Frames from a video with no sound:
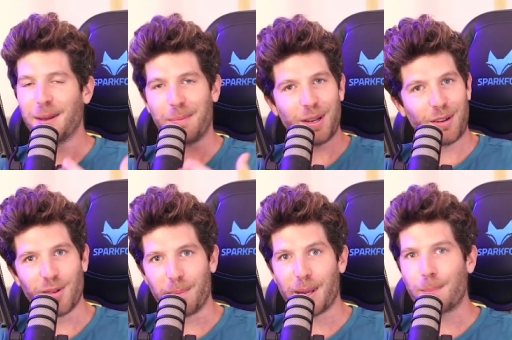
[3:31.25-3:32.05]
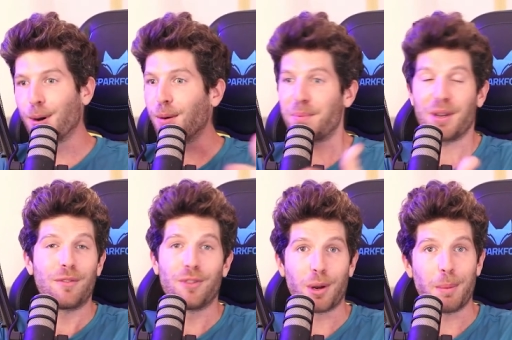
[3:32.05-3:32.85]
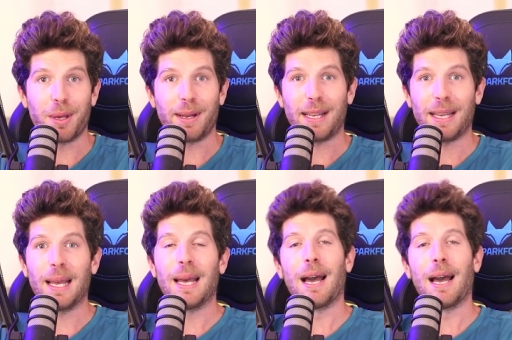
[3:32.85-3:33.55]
Beautiful people, beautiful community.